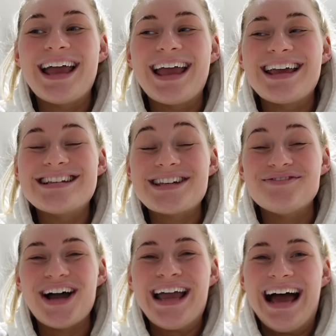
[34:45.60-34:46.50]
it is
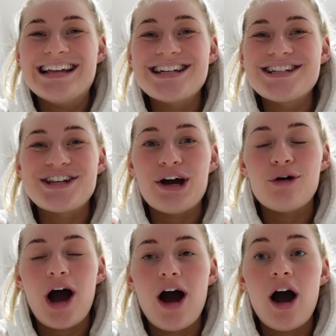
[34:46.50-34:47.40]
in my head.
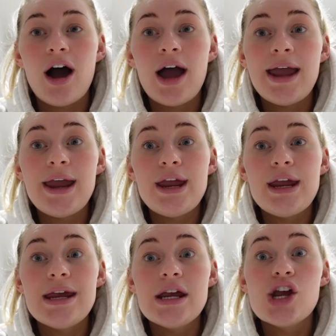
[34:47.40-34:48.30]
So
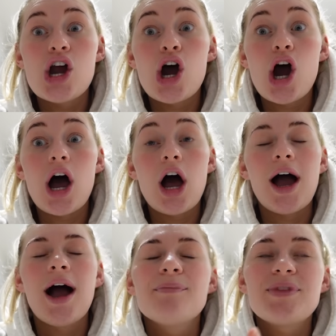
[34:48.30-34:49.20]
I...
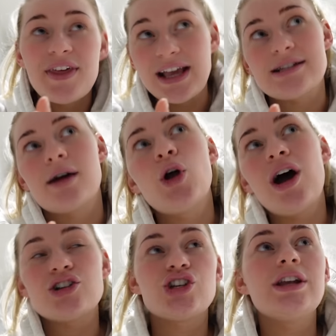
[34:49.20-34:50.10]
The thing is, I'm
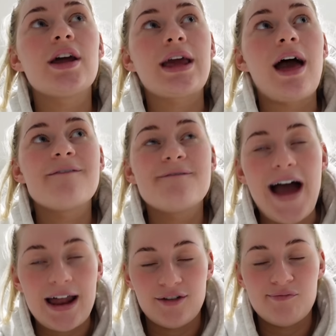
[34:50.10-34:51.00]
not actually, like, a
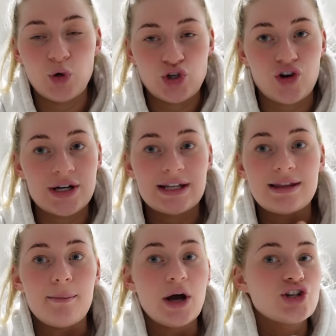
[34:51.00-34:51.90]
fan of moisturising
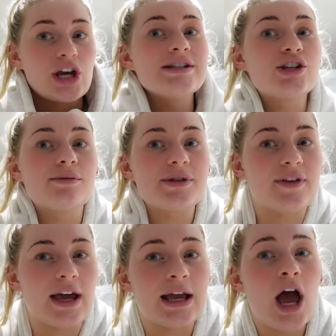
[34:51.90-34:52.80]
that much in terms
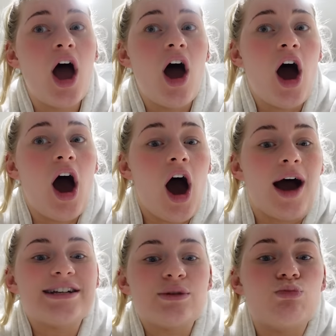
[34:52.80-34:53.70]
of, like... I did